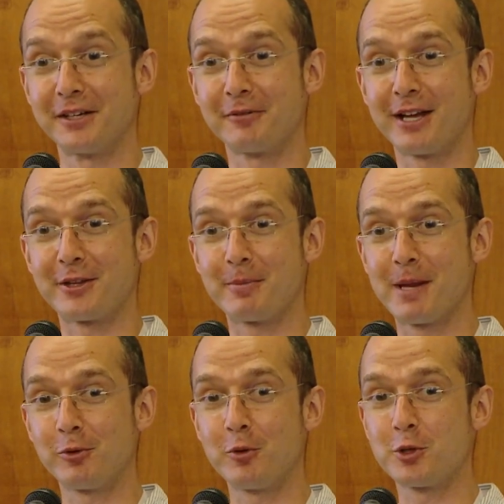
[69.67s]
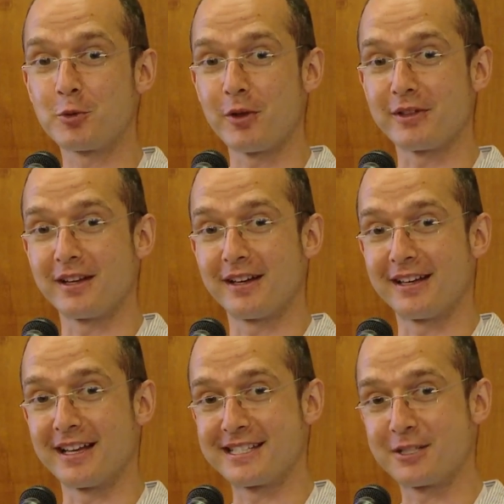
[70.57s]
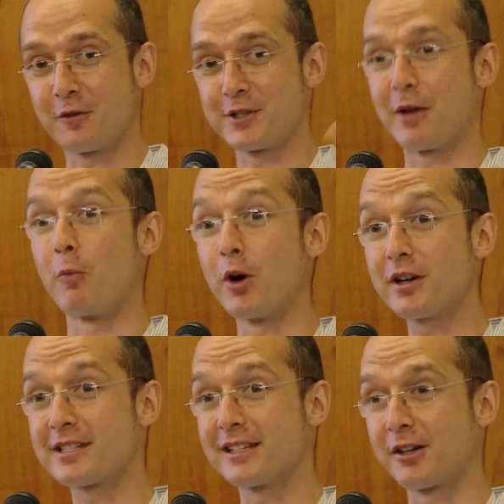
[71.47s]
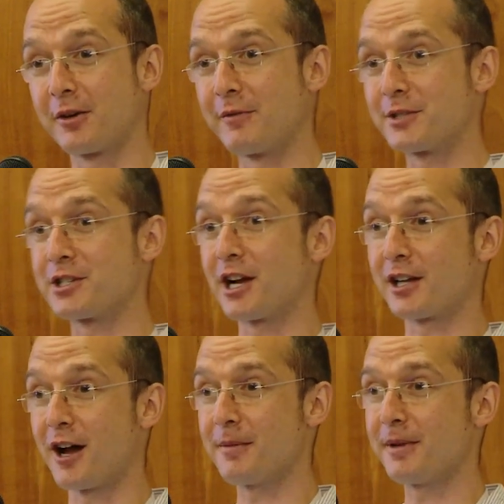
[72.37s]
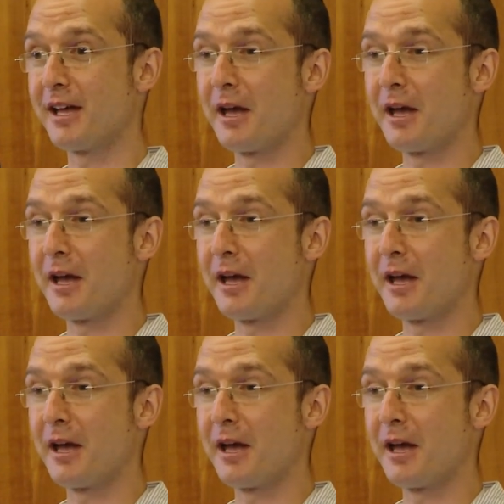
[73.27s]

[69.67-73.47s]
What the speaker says: Right? There are people who just want a service that works, and they'll go to invoiceninja.com.